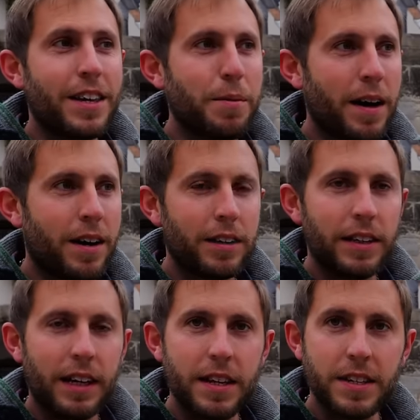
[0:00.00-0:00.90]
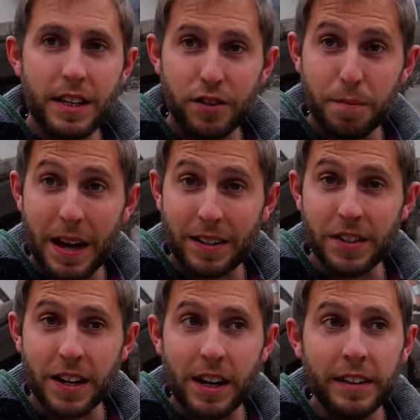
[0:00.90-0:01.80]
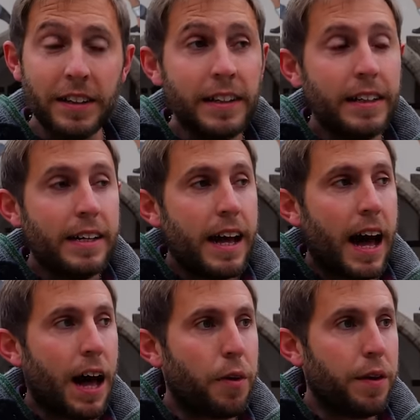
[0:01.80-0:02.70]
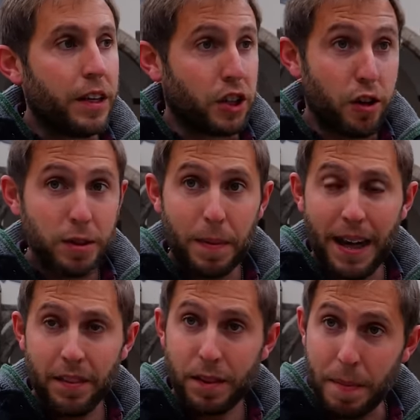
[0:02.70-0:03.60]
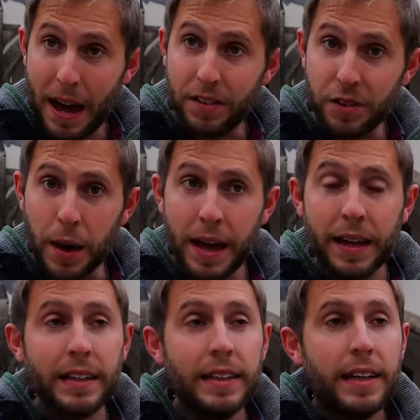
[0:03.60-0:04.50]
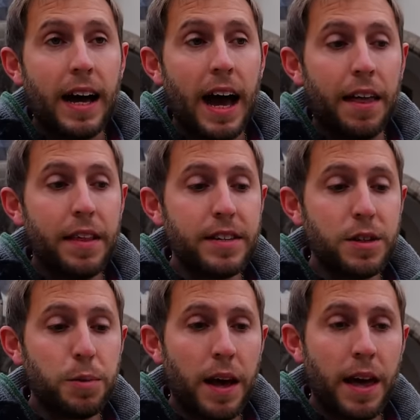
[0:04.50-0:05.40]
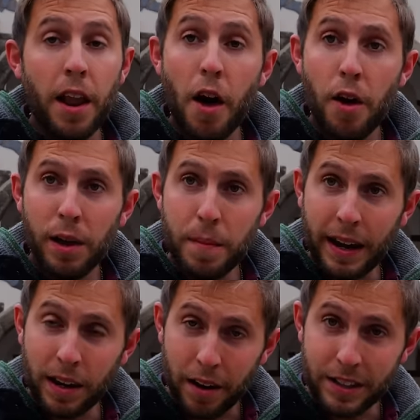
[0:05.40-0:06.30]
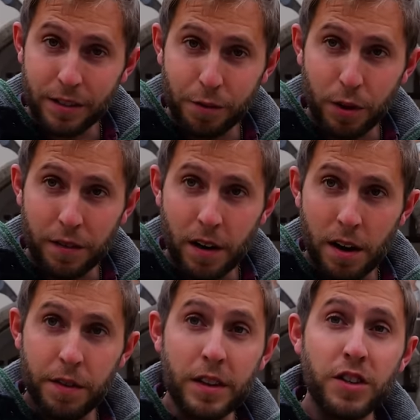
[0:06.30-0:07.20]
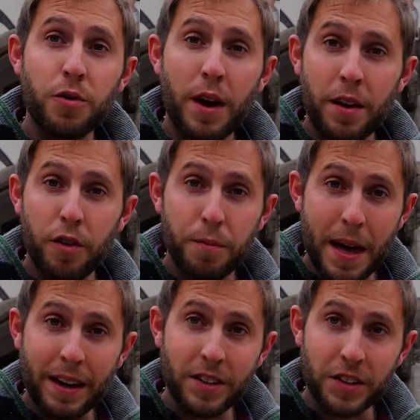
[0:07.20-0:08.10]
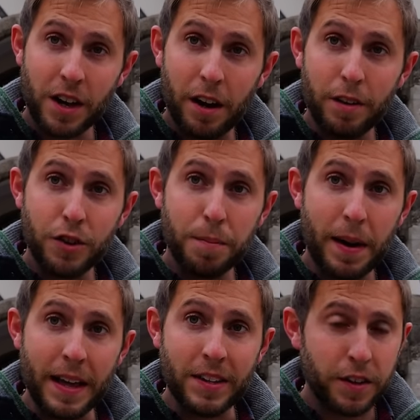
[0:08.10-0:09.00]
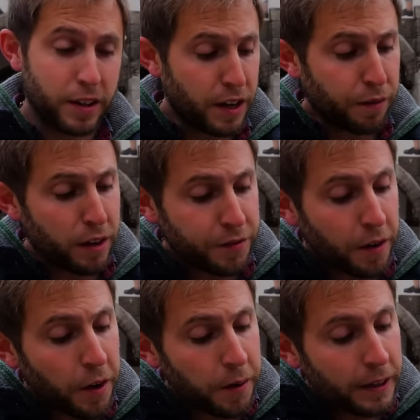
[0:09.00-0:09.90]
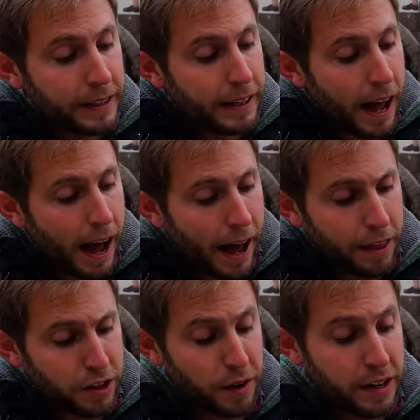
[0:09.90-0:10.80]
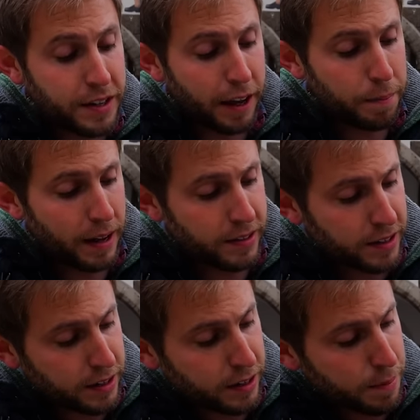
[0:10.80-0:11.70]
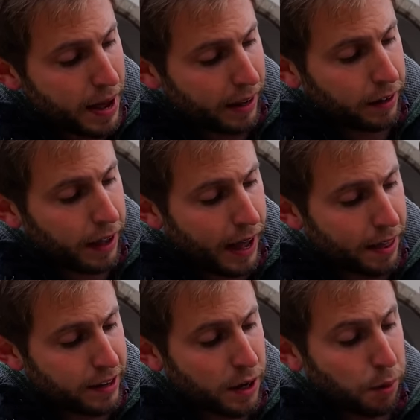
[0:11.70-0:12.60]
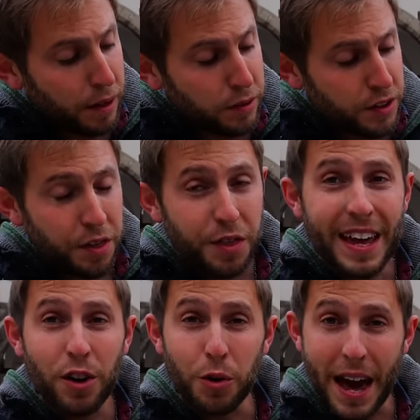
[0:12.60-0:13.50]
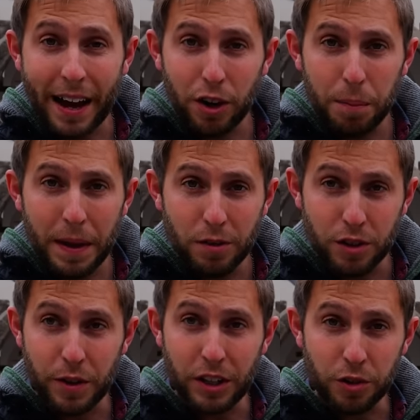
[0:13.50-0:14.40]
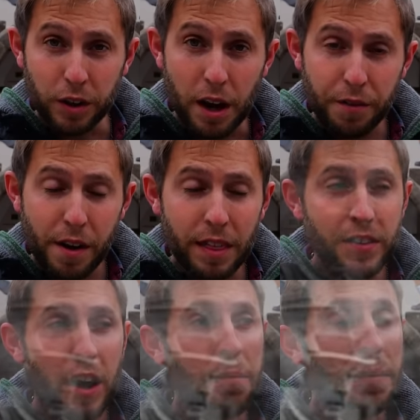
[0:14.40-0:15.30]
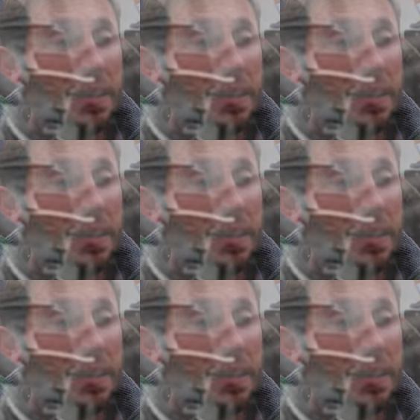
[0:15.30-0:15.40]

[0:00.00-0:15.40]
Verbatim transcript: here we are in the centre of Berchtesgaden. We're in the Schlossplatz, the Palace Square, and this is where in early May 1945 the surrender of Berchtesgaden took place. You can see from this photo the surrender had taken place. This is the man that dealt with it. It was Theodor Jakob, who was the regional governor at the time,